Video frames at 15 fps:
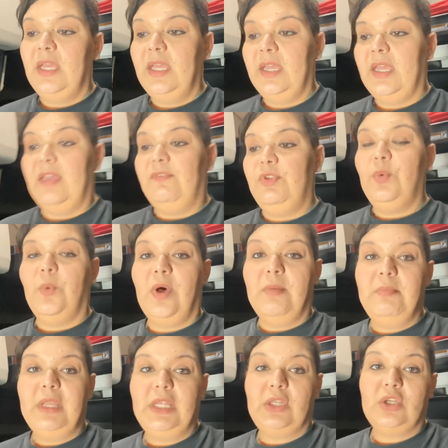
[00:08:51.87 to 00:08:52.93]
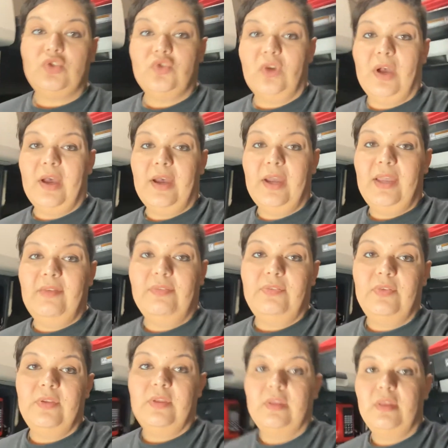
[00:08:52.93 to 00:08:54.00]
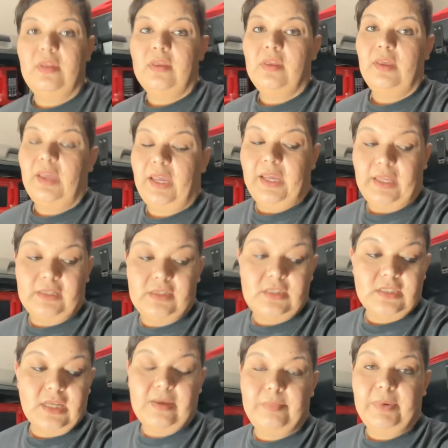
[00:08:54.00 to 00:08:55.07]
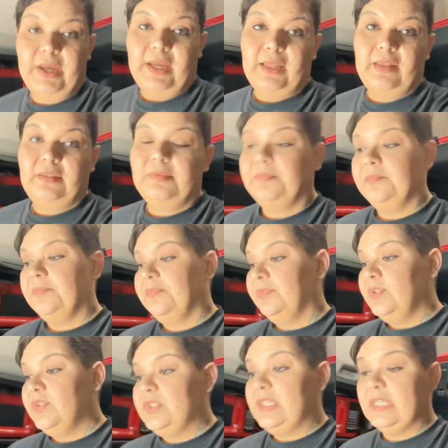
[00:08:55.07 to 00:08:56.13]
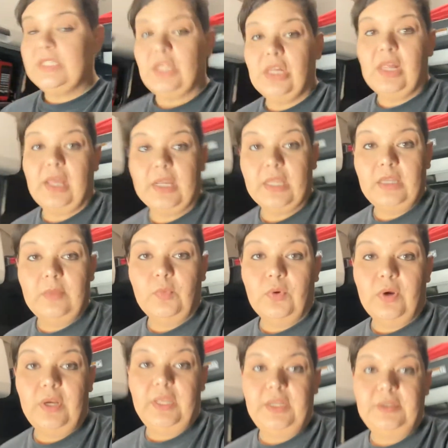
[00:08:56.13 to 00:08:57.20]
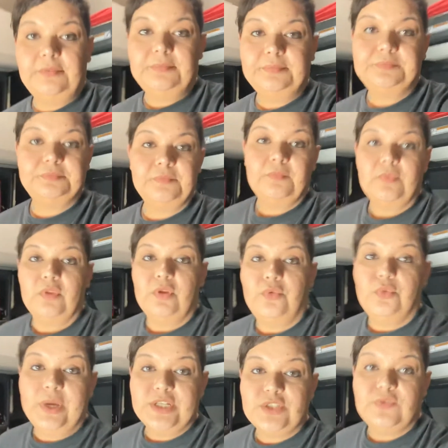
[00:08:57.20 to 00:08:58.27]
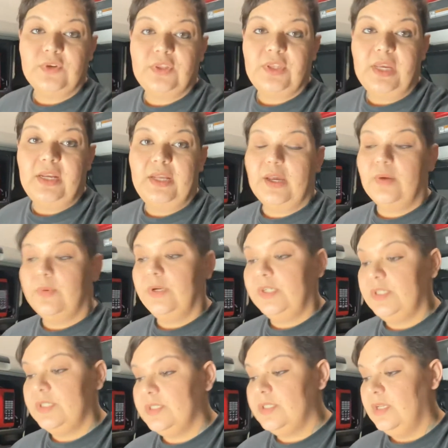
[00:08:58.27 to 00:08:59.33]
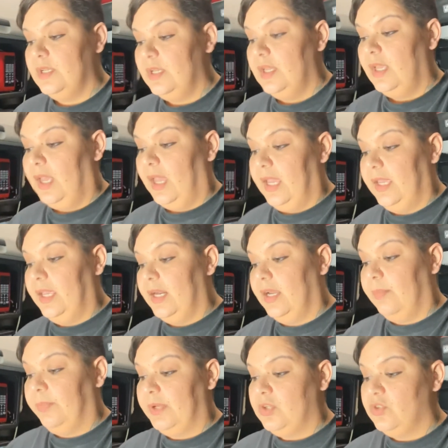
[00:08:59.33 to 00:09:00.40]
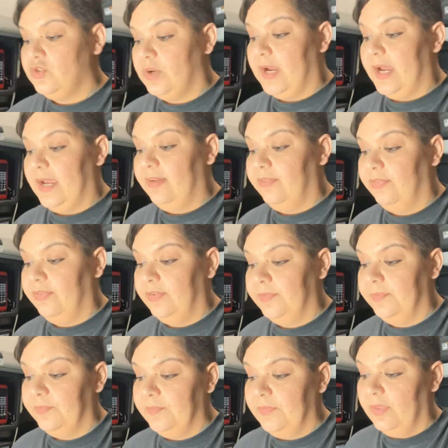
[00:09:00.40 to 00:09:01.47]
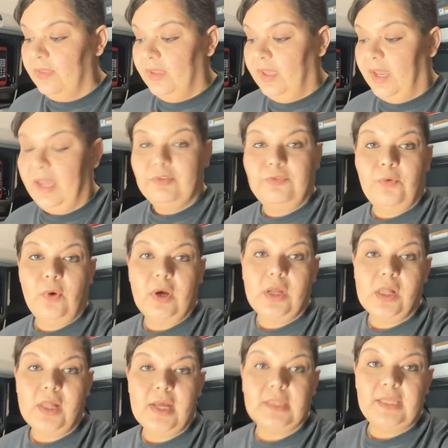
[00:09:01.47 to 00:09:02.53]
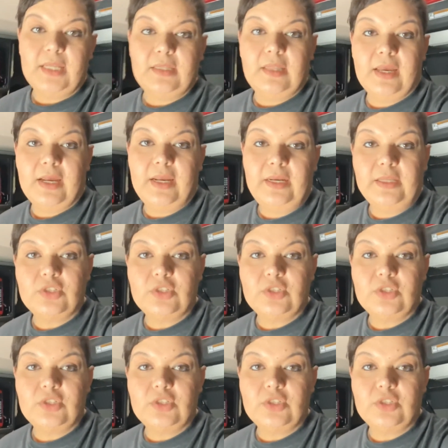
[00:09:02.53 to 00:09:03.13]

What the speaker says: If you want me to drive and stop at 6 o'clock in the morning, rest for 10 hours, and get up and drive at 4 o'clock that night and